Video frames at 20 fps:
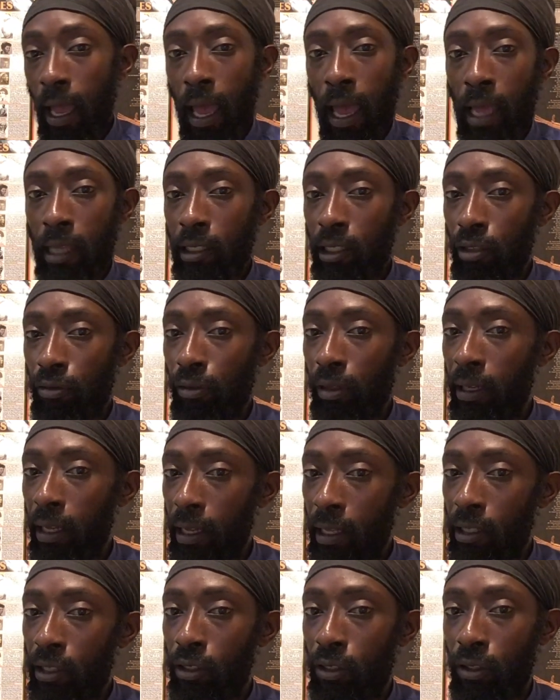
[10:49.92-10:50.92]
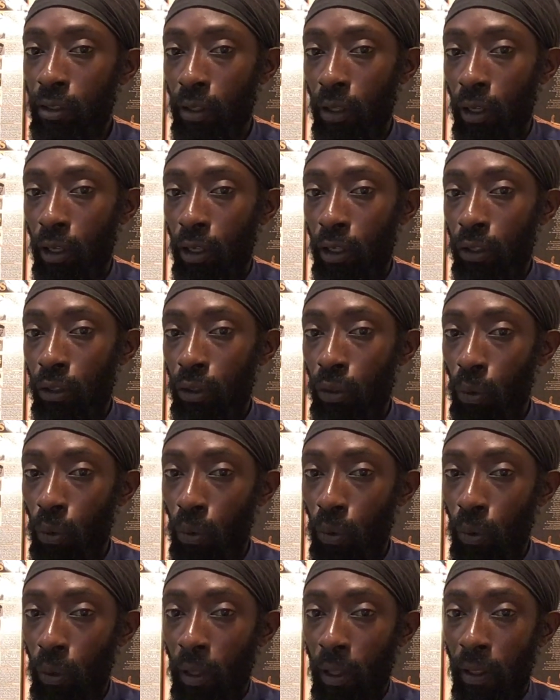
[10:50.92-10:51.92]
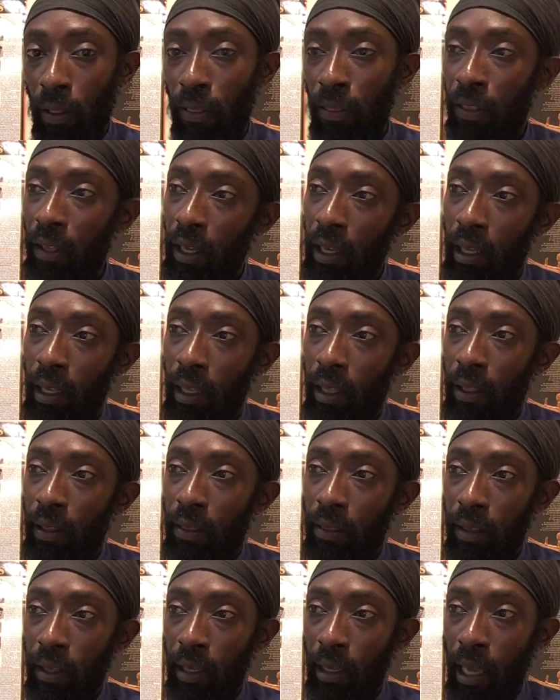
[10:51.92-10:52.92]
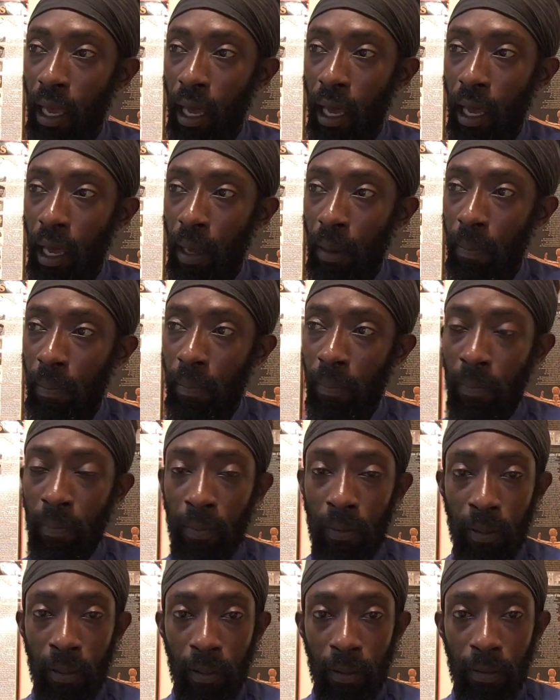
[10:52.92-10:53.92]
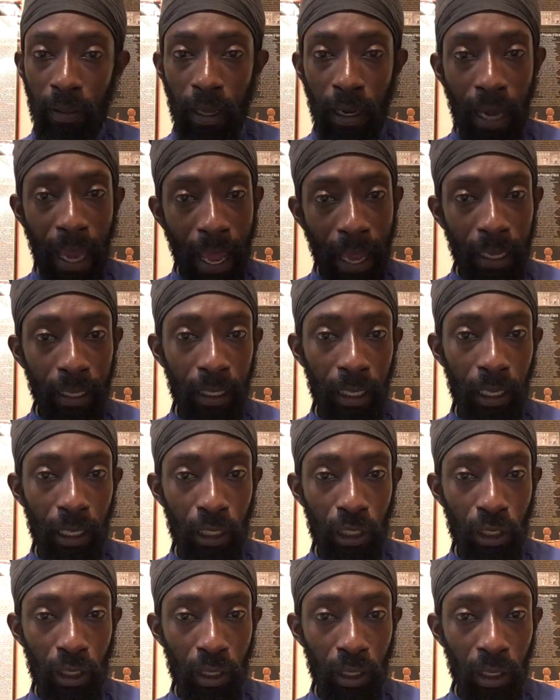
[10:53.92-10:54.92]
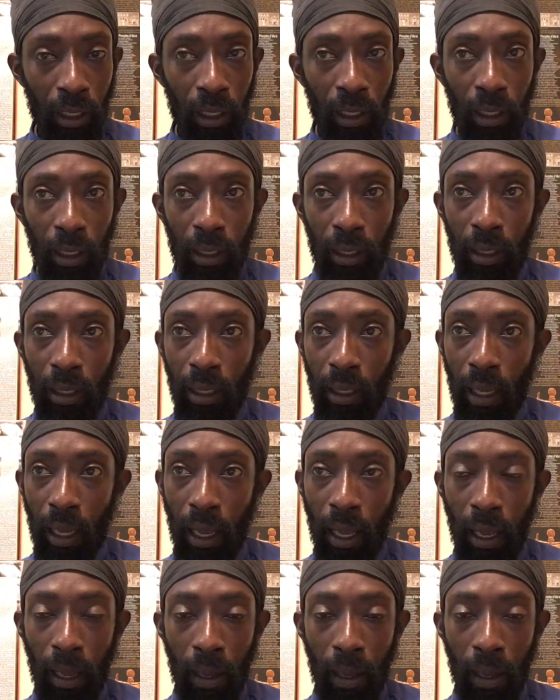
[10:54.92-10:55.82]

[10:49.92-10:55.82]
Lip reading: as it relates to the the um, the lineage, the